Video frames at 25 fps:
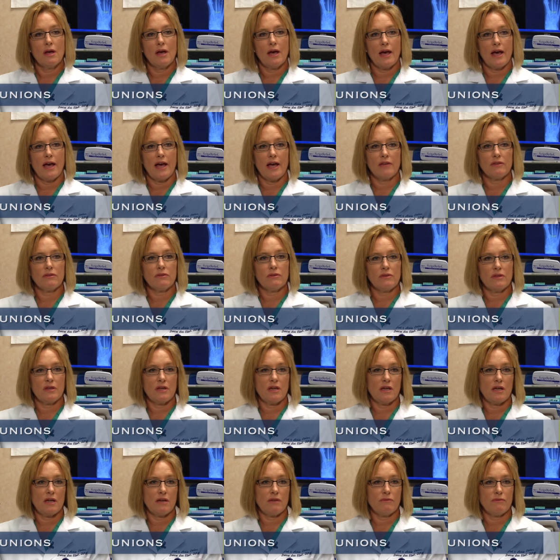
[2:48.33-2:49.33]
At
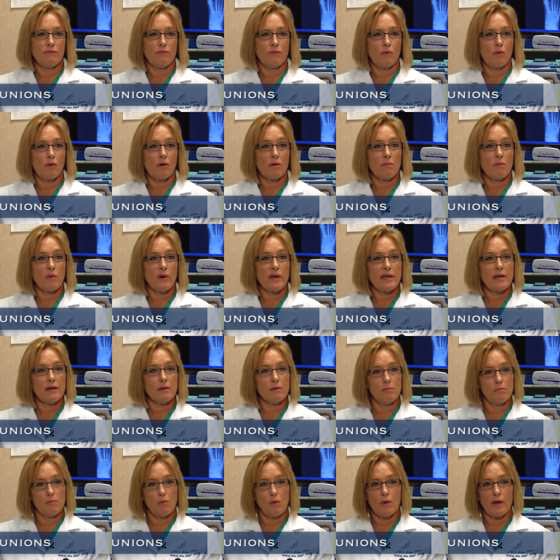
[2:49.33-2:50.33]
the 4-week
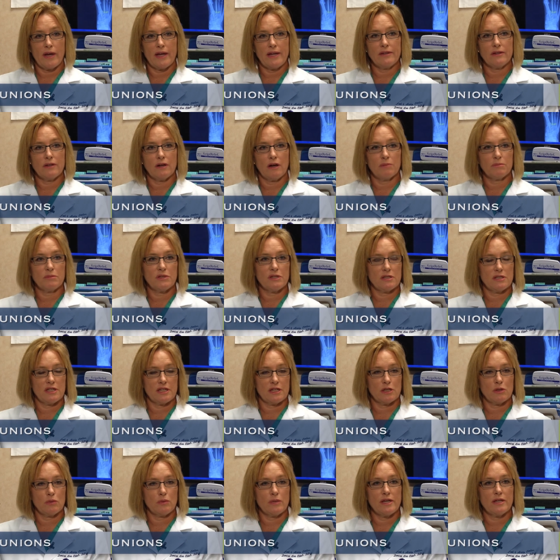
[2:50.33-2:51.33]
point up to
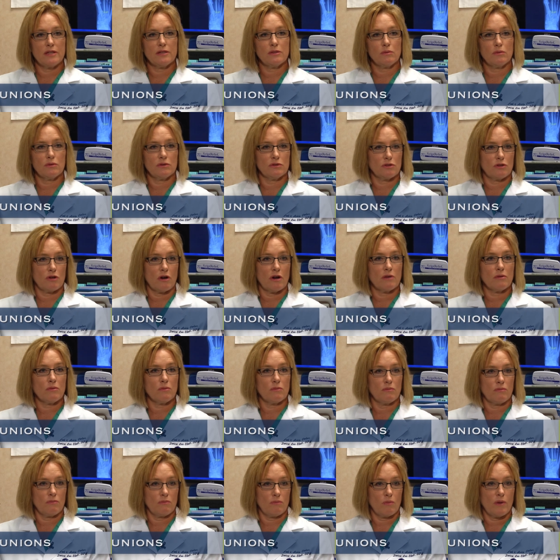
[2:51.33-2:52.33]
6 weeks, we'll start
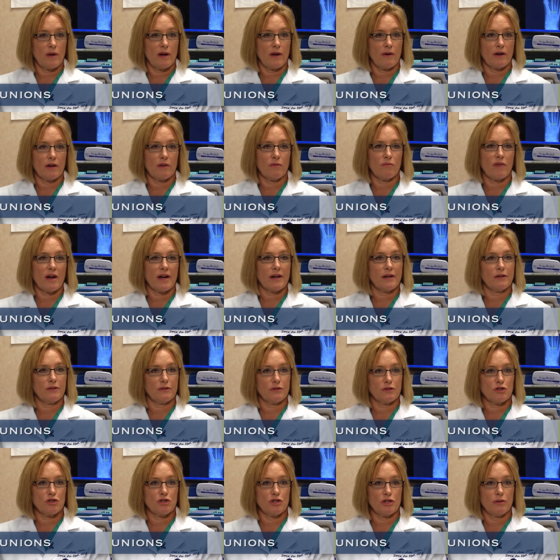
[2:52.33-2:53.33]
wearing a
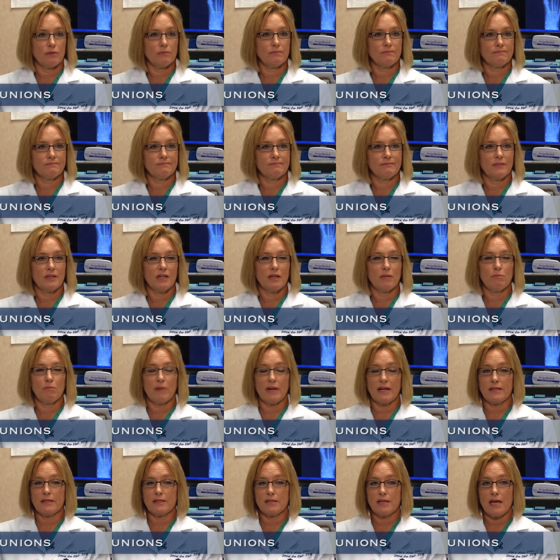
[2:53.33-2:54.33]
regular shoe. It
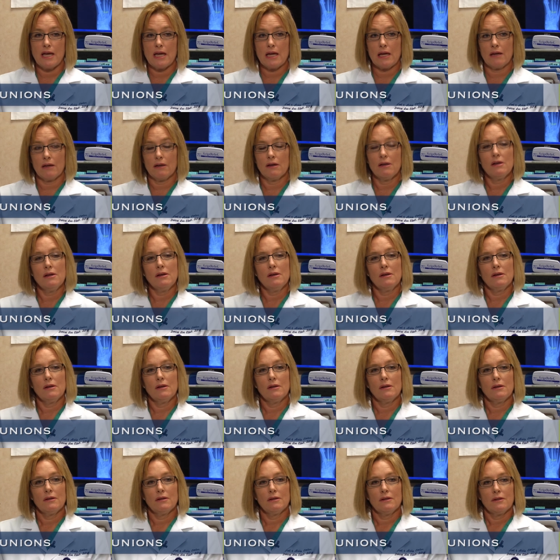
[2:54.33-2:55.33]
might take
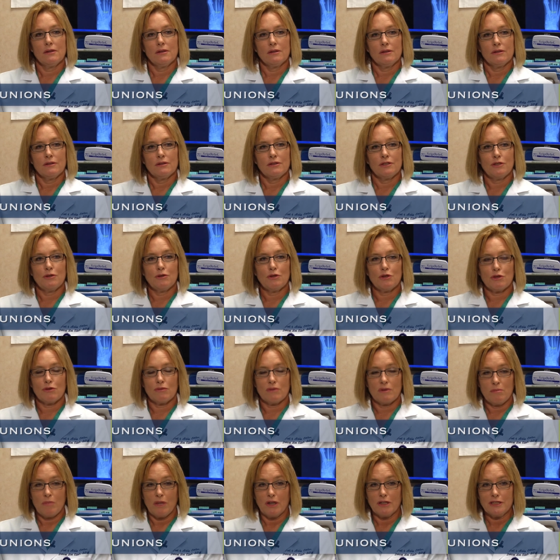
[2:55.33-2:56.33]
2 to
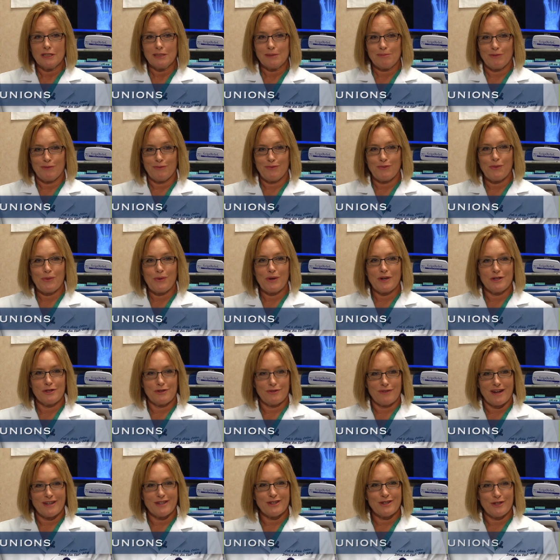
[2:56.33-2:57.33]
3 months before a
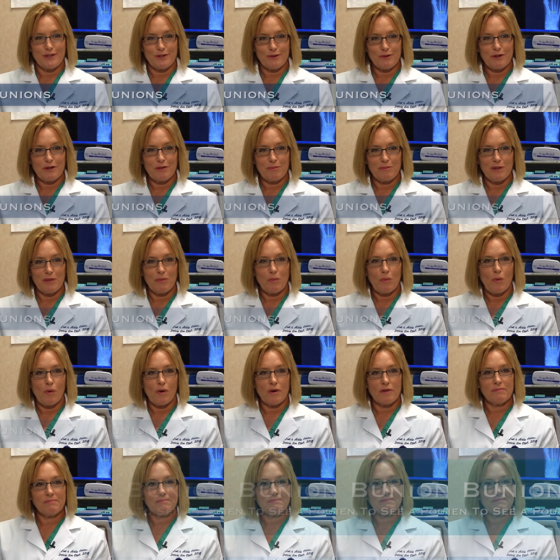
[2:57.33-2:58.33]
dress shoe could be worn.